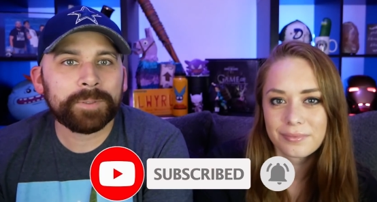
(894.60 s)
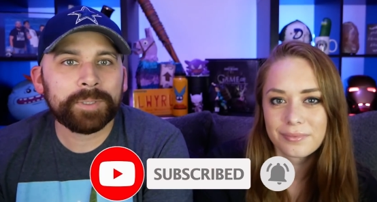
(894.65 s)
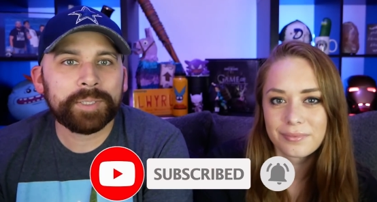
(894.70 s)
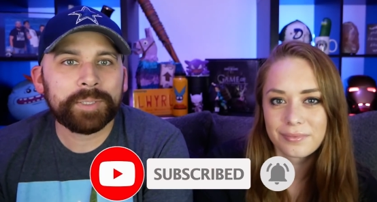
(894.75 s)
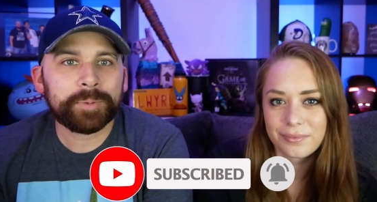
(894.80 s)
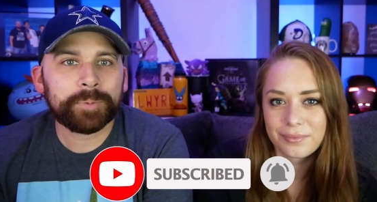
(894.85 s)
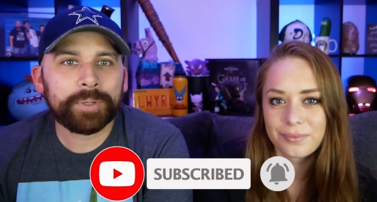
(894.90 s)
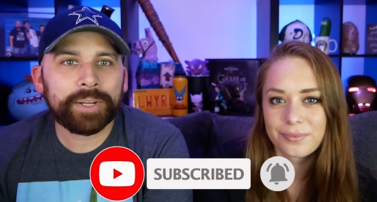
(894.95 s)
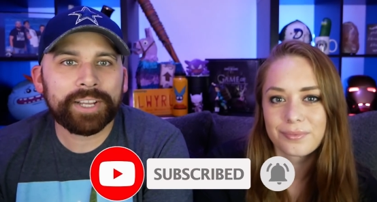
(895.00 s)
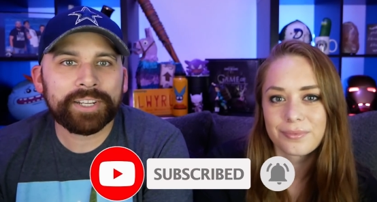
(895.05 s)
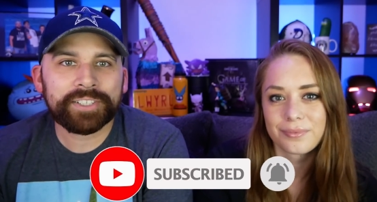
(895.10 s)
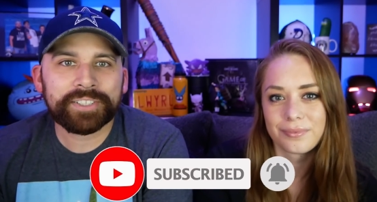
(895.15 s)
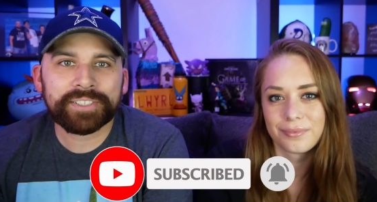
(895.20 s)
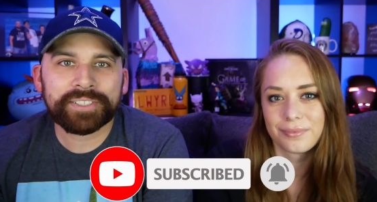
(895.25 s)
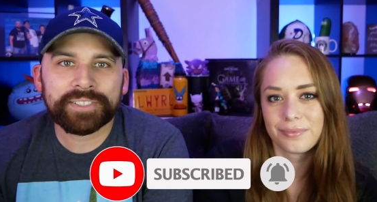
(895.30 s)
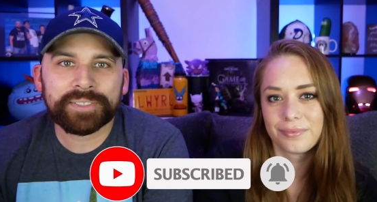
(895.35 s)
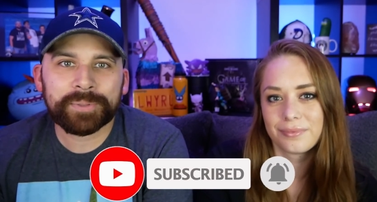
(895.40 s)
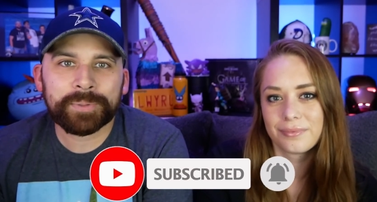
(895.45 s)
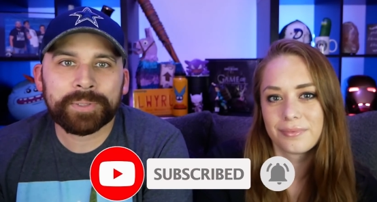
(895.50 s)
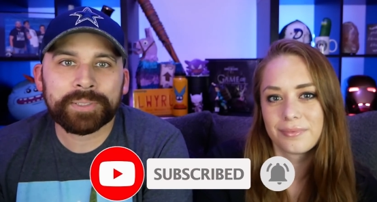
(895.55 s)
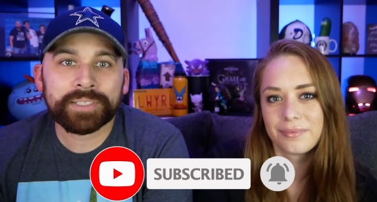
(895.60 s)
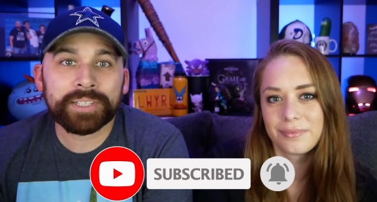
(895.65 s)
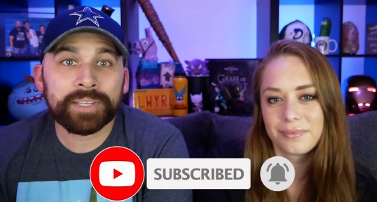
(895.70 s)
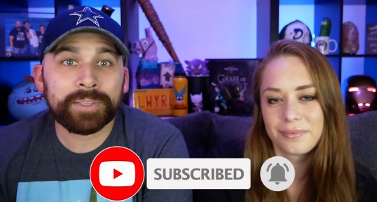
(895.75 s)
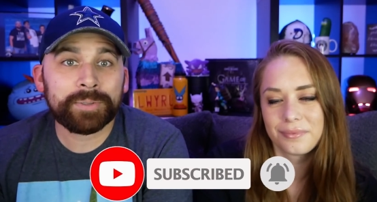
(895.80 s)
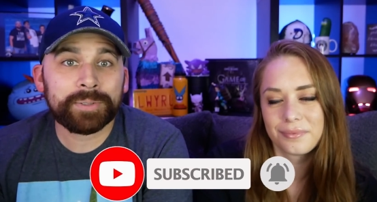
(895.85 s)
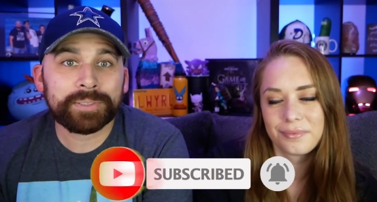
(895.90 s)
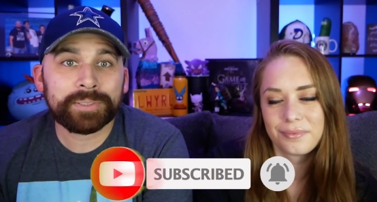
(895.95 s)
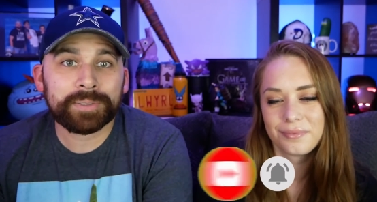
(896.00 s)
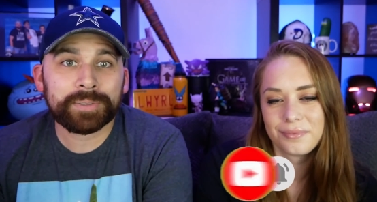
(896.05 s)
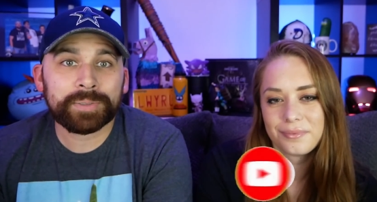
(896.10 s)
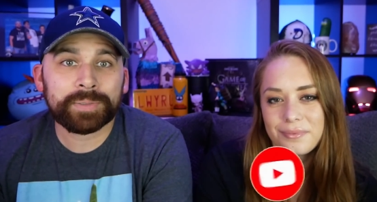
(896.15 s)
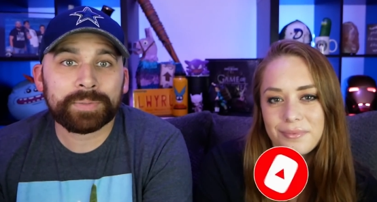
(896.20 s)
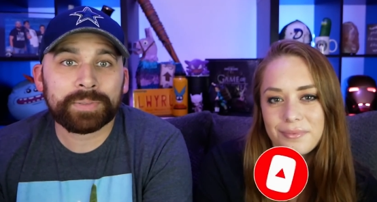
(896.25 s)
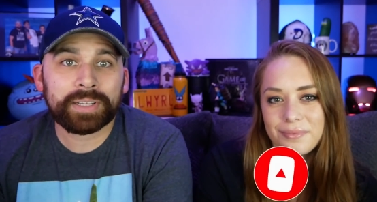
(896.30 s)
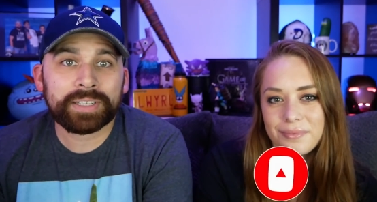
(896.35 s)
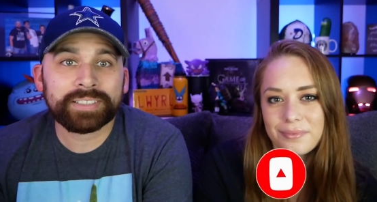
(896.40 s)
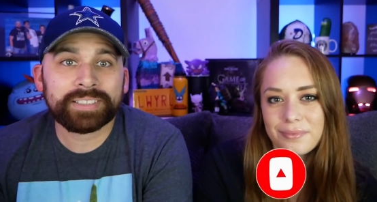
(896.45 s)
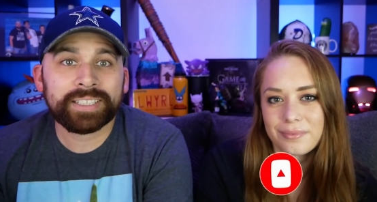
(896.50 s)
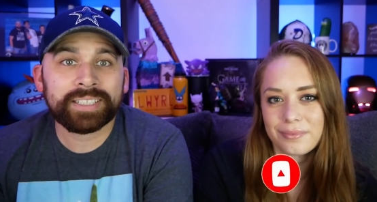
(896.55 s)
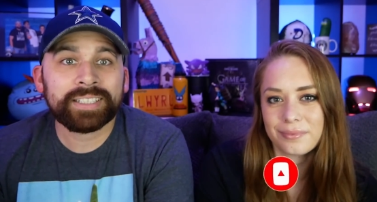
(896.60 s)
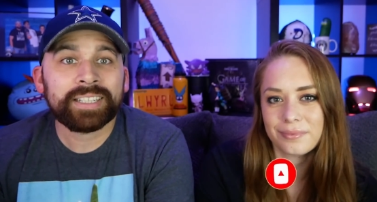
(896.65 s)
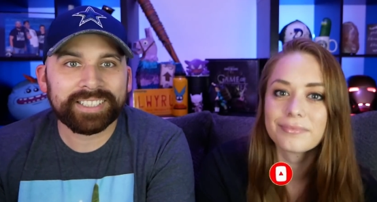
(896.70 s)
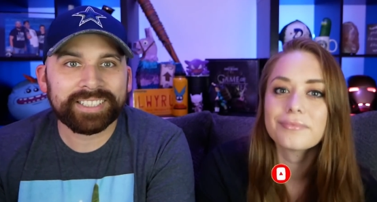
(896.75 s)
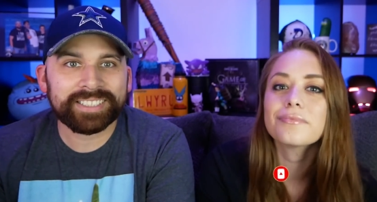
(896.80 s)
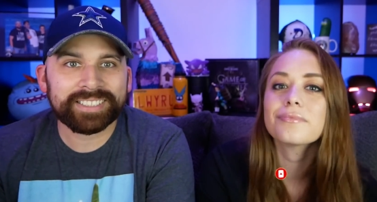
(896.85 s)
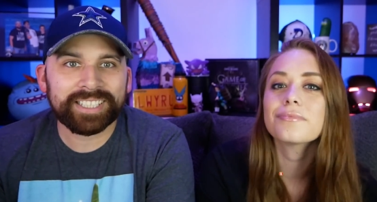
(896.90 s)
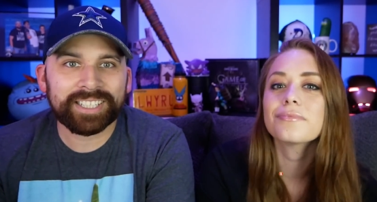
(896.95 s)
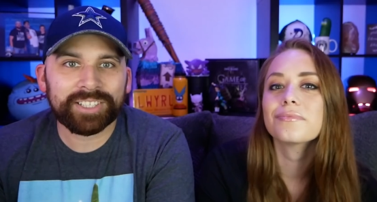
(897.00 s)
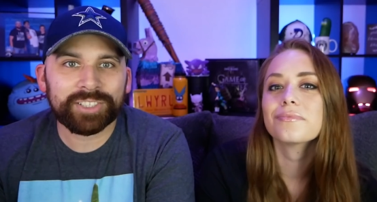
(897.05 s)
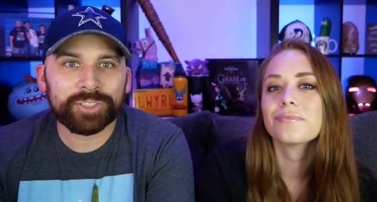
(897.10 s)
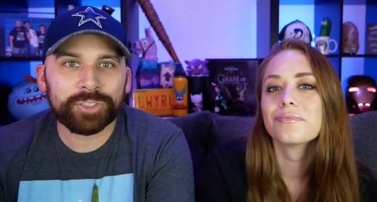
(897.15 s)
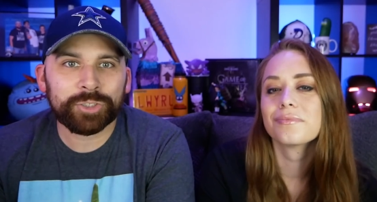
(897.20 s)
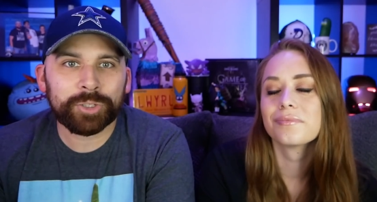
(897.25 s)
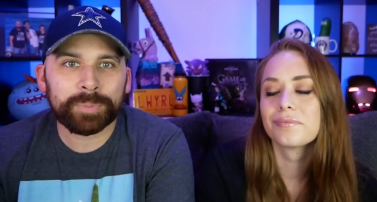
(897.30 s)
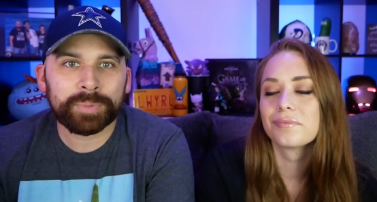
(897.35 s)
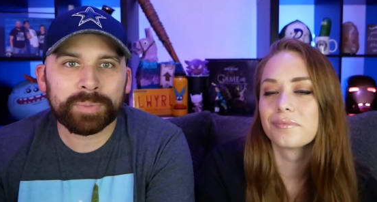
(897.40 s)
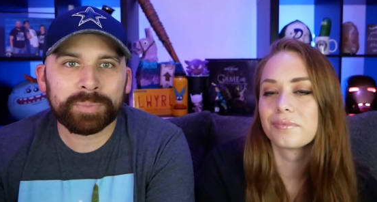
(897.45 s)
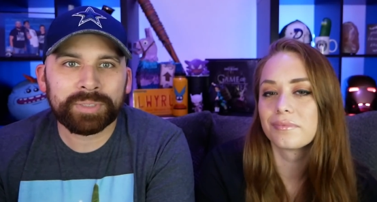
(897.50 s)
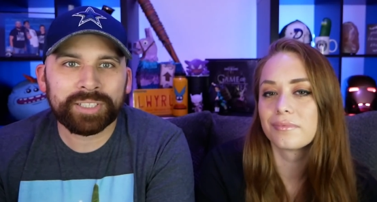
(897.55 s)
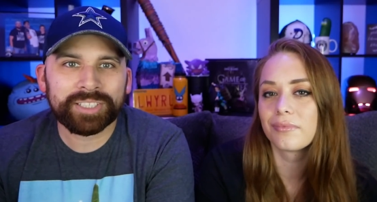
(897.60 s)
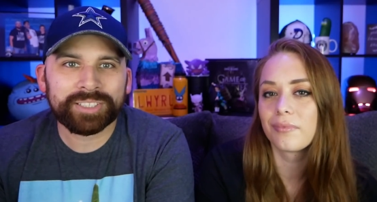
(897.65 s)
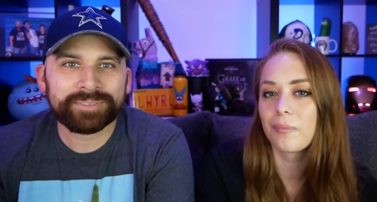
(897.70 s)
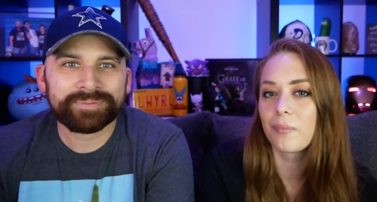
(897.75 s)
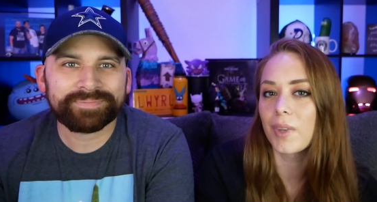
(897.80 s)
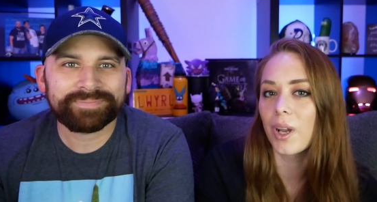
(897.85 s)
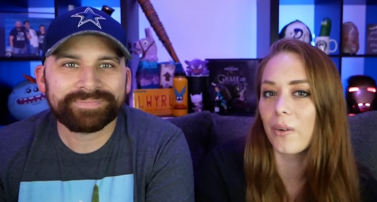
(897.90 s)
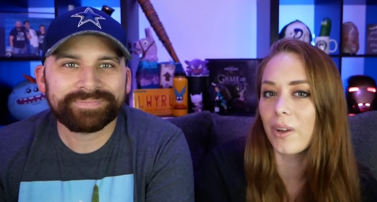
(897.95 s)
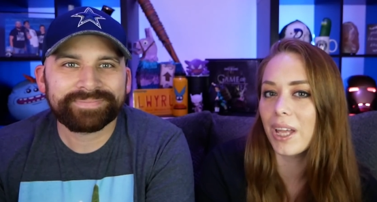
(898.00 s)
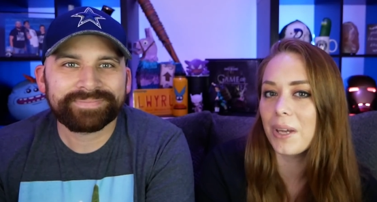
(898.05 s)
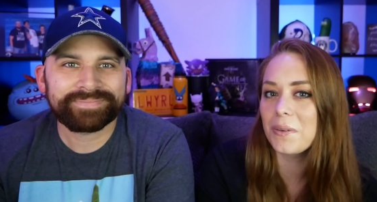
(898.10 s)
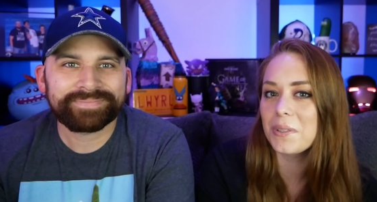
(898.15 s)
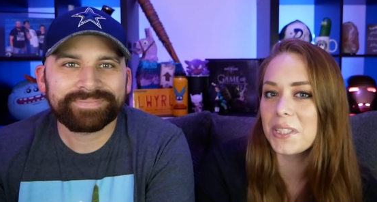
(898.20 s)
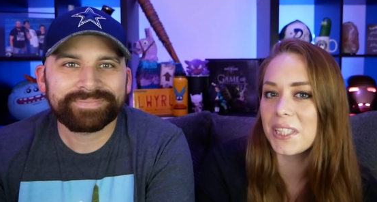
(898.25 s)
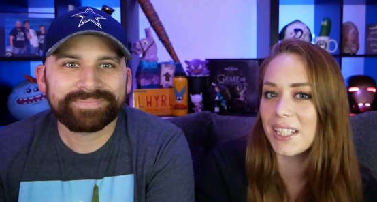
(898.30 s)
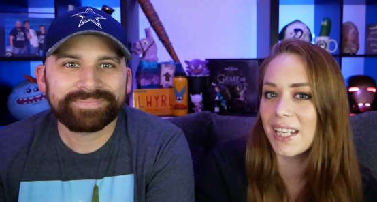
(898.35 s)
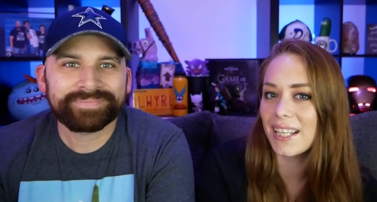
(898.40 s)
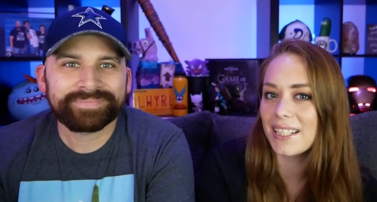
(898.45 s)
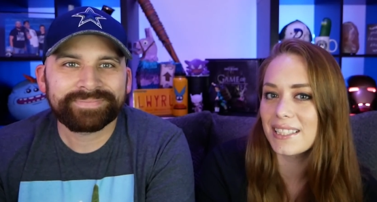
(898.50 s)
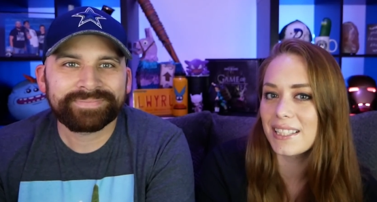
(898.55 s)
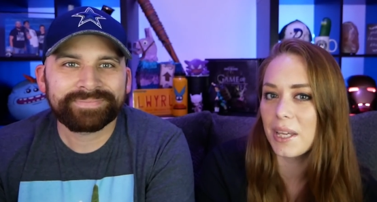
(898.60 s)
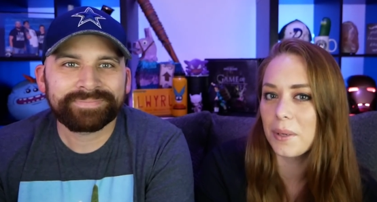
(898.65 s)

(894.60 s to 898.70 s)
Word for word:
Speaker 1: full-length reactions as well as other exclusive content. Links down in the description below.
Speaker 2: Okay, we'll see you next